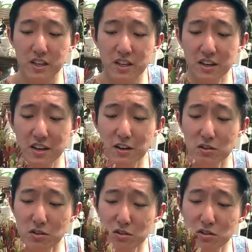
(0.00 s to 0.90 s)
I don't
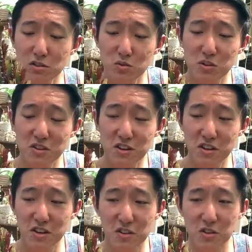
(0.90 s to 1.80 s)
know. This is one that
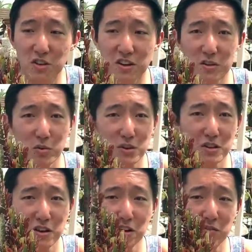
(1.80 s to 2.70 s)
I really
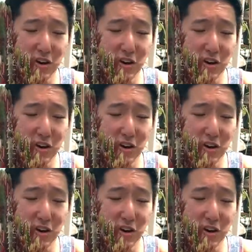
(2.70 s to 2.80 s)
love.